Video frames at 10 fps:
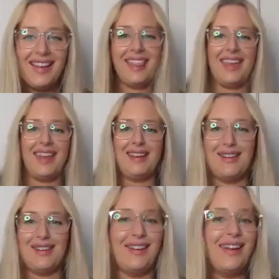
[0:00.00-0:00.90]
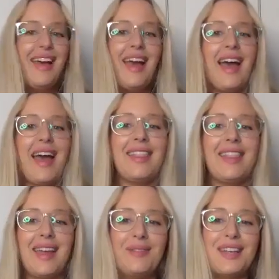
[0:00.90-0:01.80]
Than you, and
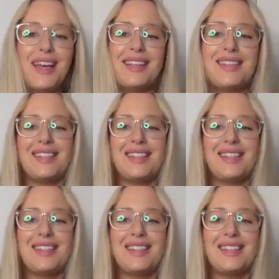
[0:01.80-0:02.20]
they've just